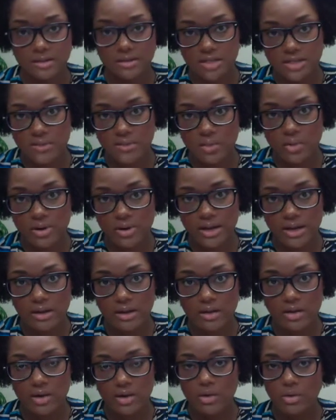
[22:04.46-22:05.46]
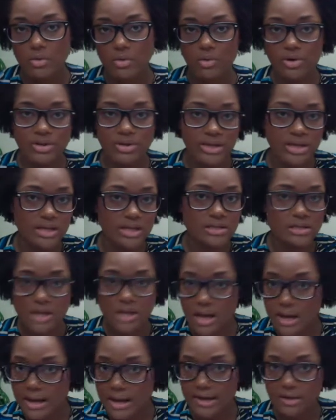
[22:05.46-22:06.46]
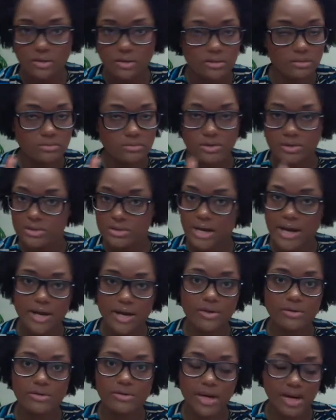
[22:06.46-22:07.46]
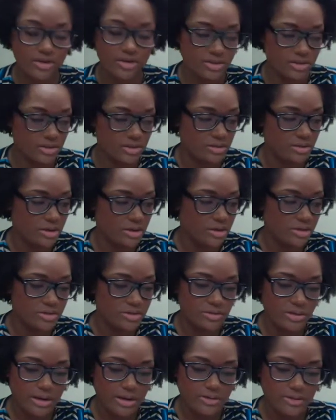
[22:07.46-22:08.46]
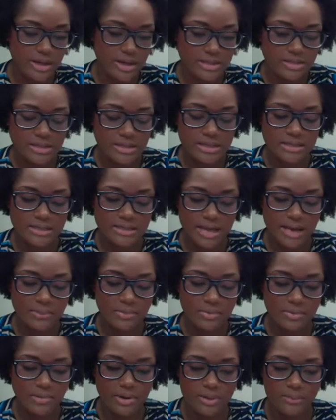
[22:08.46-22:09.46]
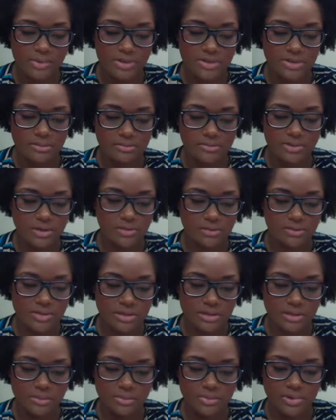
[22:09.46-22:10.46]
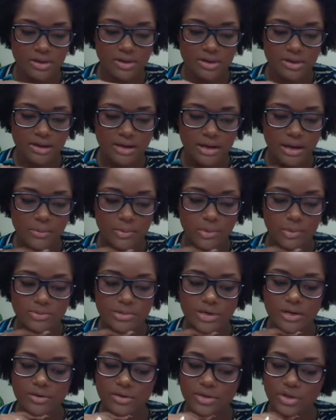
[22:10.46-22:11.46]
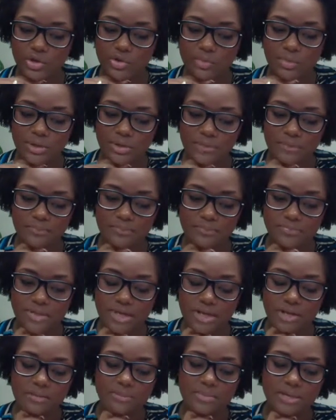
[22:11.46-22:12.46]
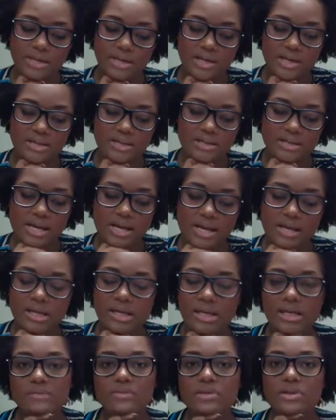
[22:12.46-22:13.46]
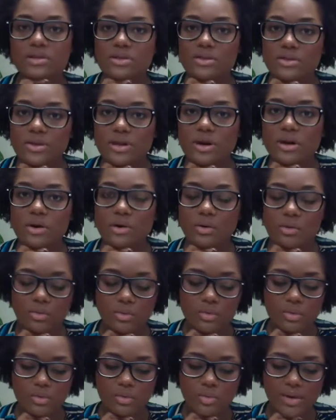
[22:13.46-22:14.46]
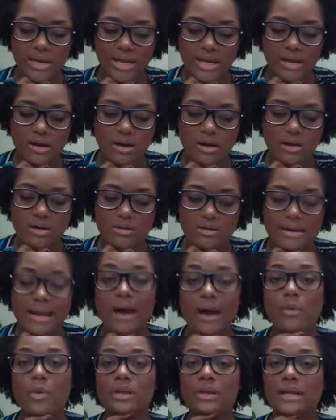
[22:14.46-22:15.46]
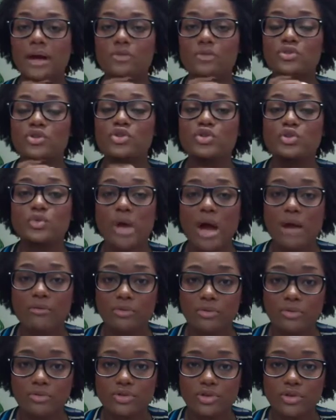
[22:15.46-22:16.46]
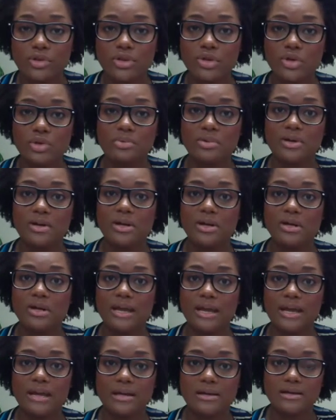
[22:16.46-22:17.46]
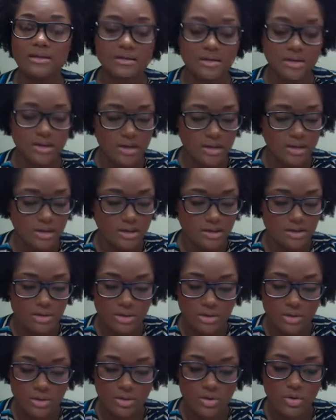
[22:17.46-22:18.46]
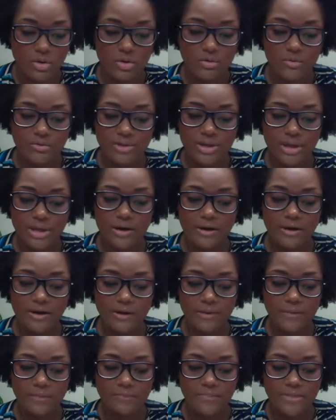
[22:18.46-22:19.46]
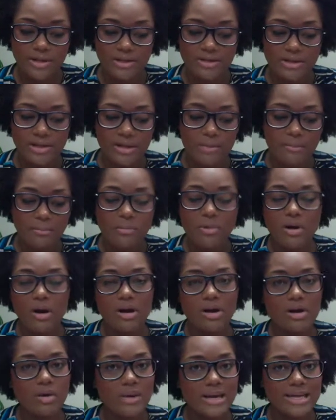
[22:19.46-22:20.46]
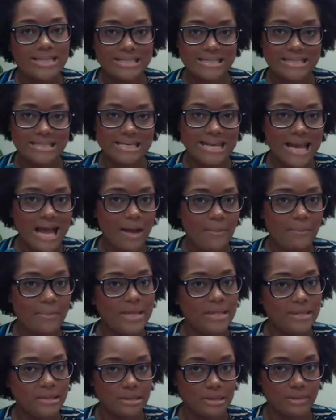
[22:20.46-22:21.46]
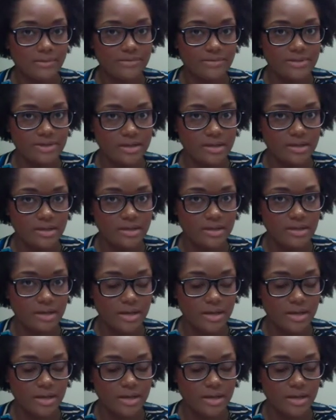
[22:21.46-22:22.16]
exporting, or the entire nation. So as an example, I put some notes in the book and I wrote down Cuba, because even though we are now allowed to travel to Cuba and go over there, the embargo has not been lifted.